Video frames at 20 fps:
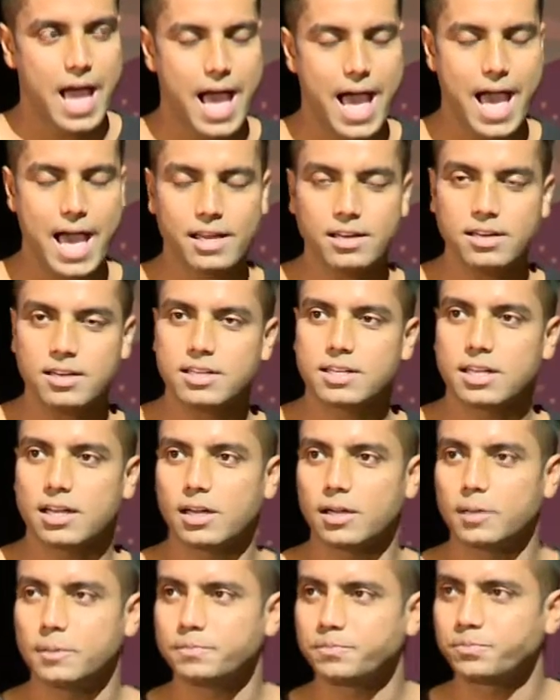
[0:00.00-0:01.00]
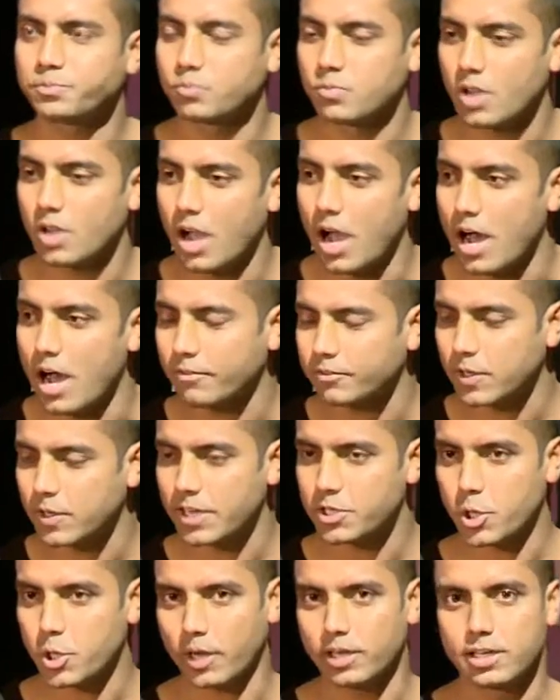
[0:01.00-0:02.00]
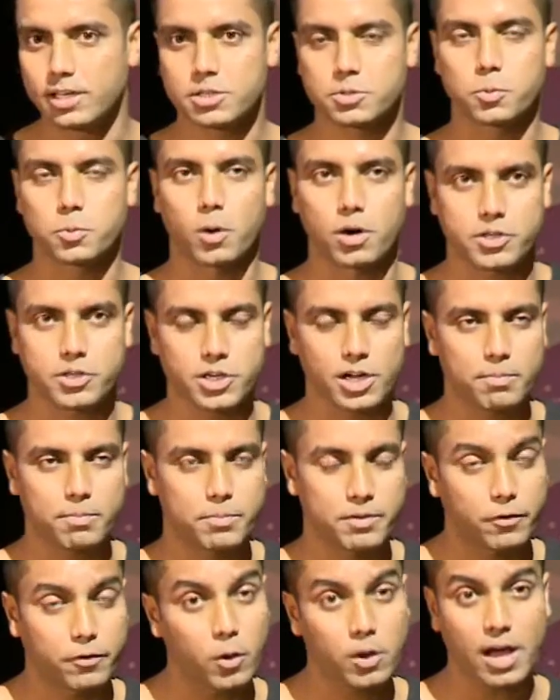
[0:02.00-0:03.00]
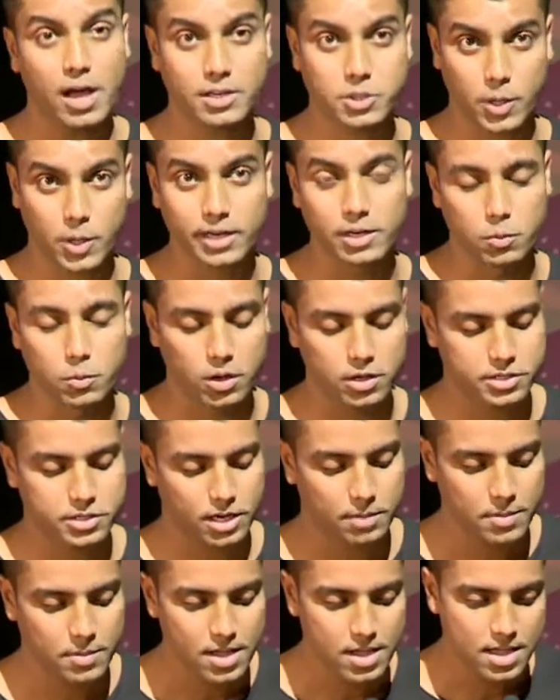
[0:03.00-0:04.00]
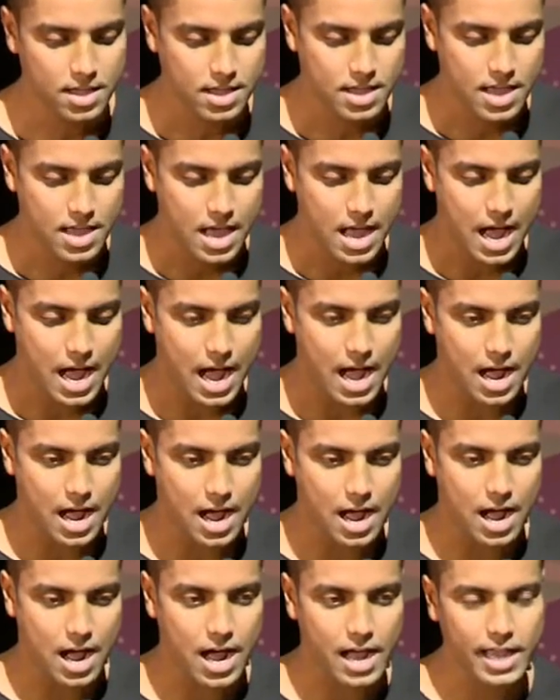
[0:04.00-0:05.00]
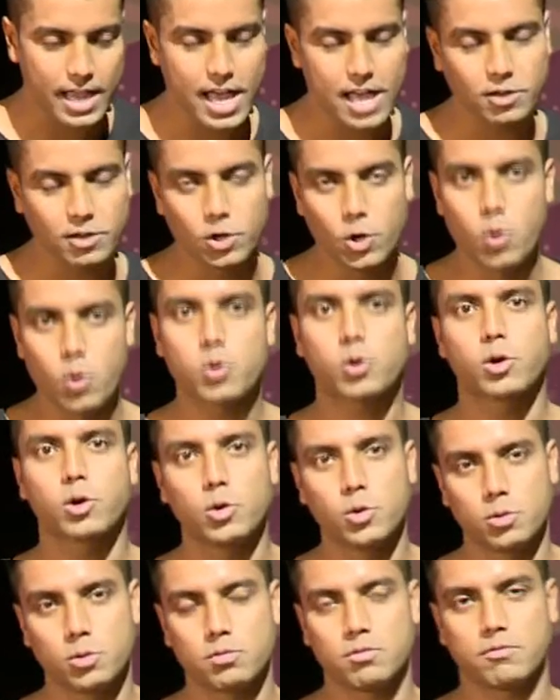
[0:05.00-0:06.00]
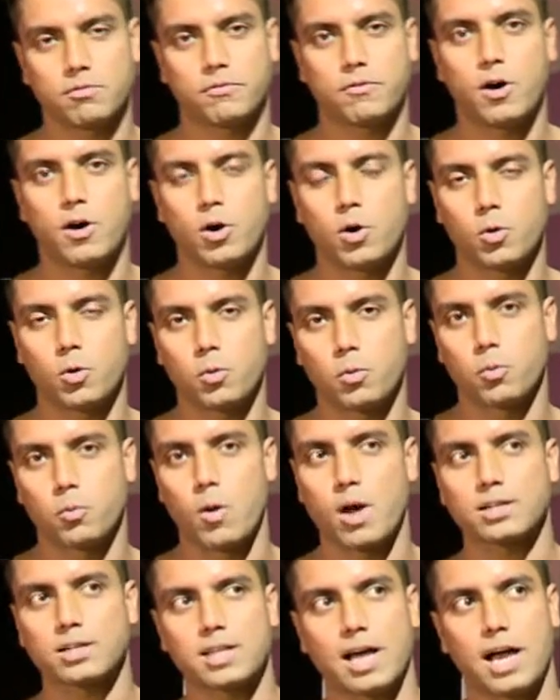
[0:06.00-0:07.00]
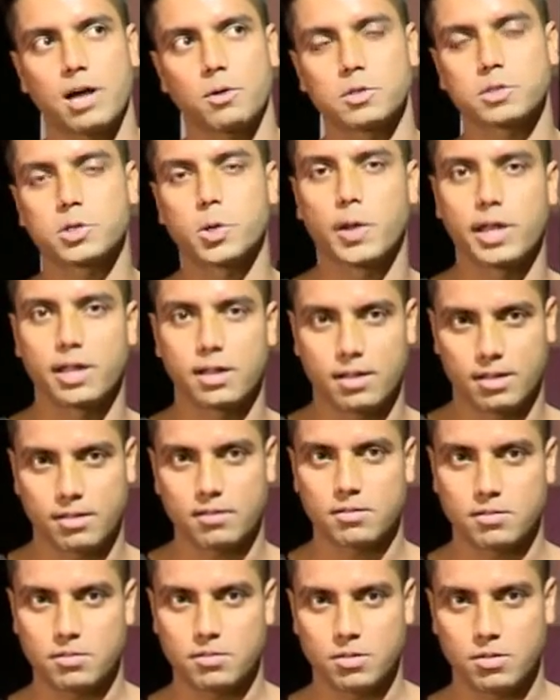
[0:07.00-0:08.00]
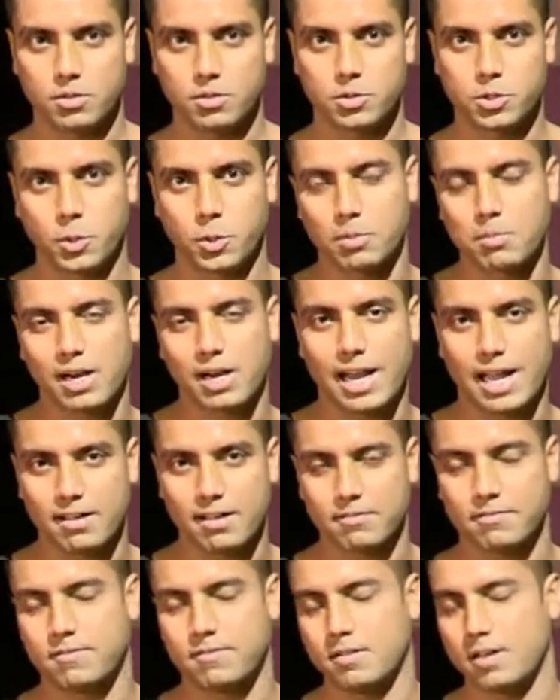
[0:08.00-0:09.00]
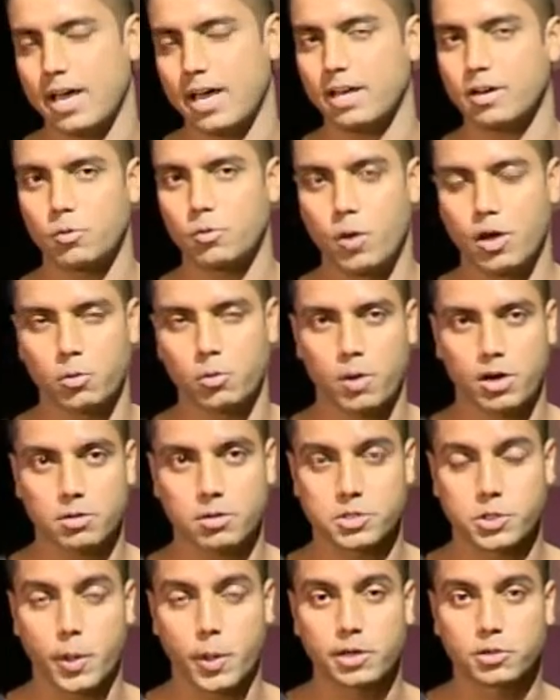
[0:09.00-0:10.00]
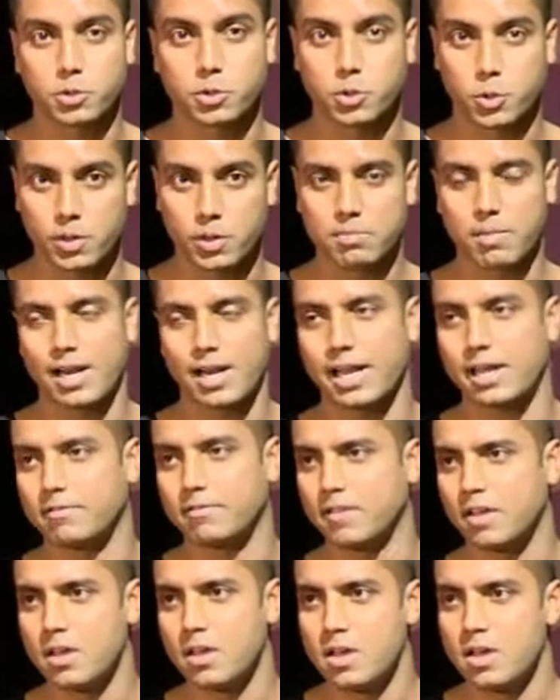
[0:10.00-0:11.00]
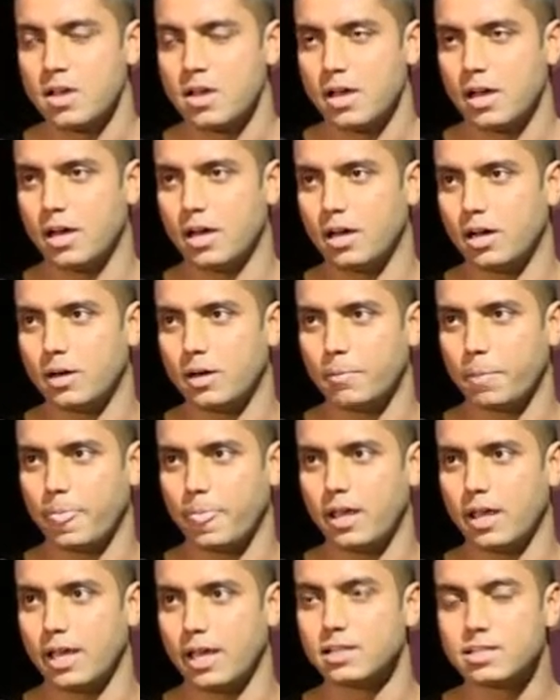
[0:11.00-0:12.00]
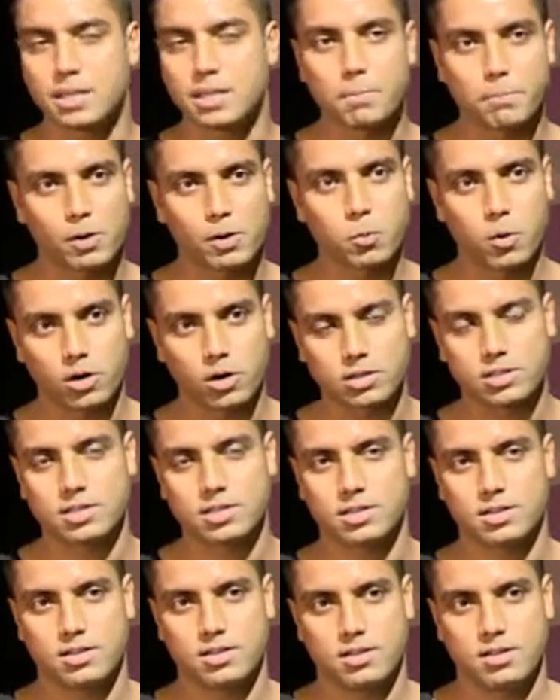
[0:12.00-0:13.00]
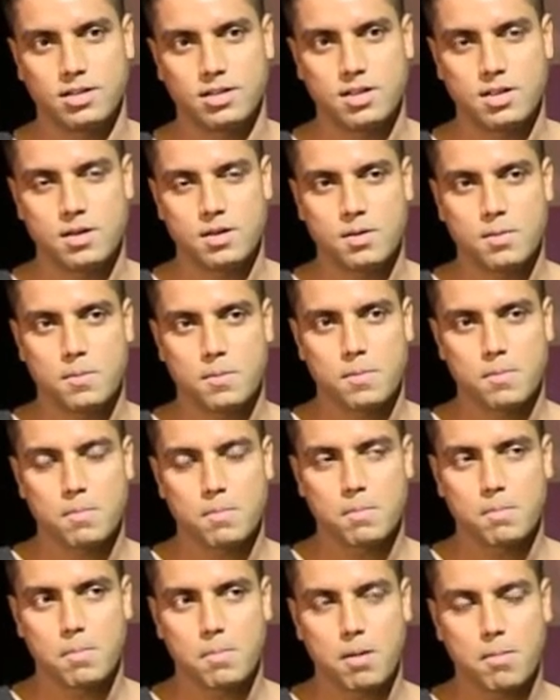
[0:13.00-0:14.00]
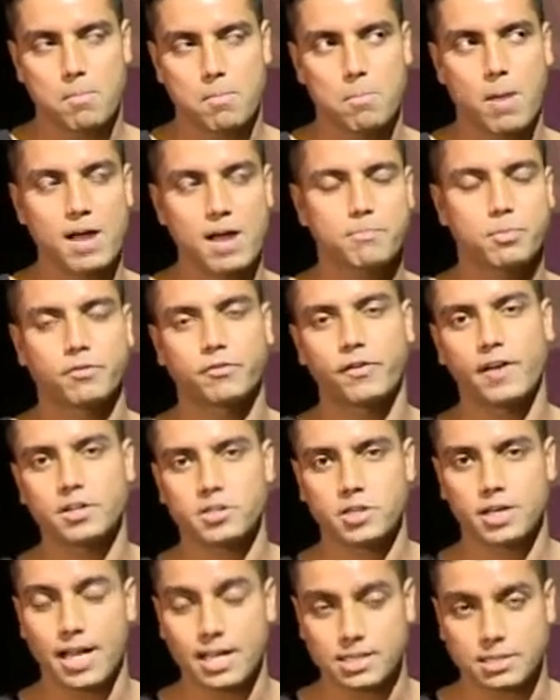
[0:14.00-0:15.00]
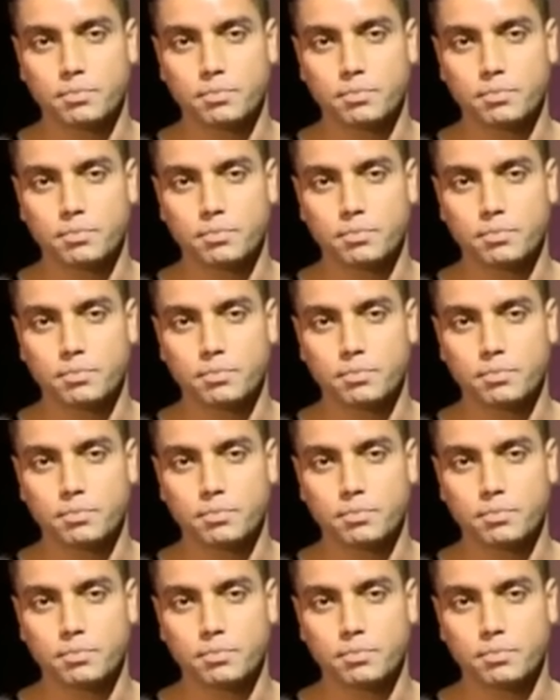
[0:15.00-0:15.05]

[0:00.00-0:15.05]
And after I joined this workshop, before I joined the workshop, I had no clue for what I was going through in my life and what I was going to do in my life. In simple words, my profession, as